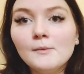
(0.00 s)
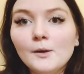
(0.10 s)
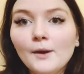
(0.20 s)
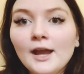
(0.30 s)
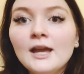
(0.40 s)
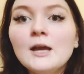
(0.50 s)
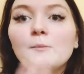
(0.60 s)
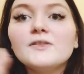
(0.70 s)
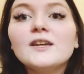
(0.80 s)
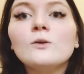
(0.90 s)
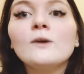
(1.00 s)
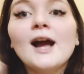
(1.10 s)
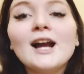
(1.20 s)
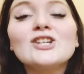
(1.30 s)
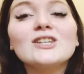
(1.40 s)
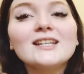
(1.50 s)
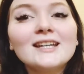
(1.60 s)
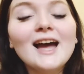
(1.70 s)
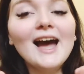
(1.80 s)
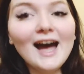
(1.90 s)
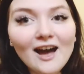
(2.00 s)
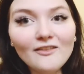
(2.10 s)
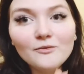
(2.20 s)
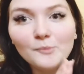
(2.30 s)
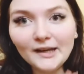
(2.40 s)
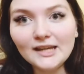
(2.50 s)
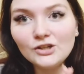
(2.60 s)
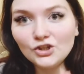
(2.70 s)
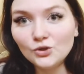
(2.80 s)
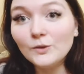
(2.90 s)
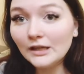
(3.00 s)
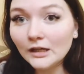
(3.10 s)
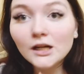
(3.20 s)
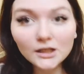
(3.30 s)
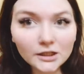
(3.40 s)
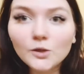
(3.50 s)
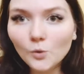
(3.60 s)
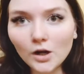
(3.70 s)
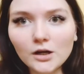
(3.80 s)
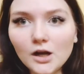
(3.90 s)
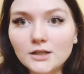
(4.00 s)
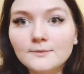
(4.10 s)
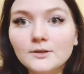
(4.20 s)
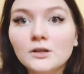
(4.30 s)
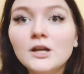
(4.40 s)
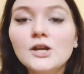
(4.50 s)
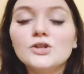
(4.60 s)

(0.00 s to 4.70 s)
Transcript: my way, but they don't actually have bite and chew in Clearwater Hospital.